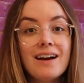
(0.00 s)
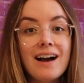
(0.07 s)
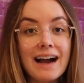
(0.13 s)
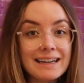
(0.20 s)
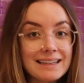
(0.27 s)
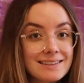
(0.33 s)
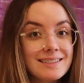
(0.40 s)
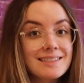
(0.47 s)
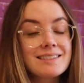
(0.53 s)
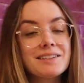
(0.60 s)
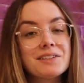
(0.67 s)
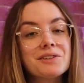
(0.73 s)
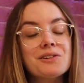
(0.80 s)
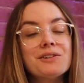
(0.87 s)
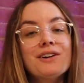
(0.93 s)
I can
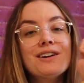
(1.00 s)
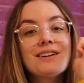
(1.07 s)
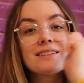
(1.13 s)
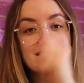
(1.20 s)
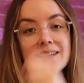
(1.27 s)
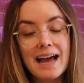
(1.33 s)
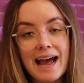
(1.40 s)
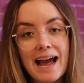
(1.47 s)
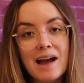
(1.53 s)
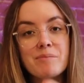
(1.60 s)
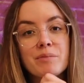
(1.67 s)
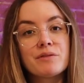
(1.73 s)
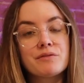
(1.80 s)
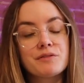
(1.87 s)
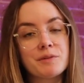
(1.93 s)
still tap
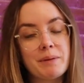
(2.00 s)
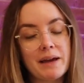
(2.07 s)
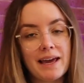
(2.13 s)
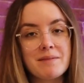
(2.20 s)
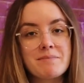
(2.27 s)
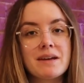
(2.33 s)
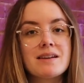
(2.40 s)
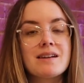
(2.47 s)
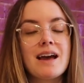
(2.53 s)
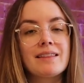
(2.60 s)
for payment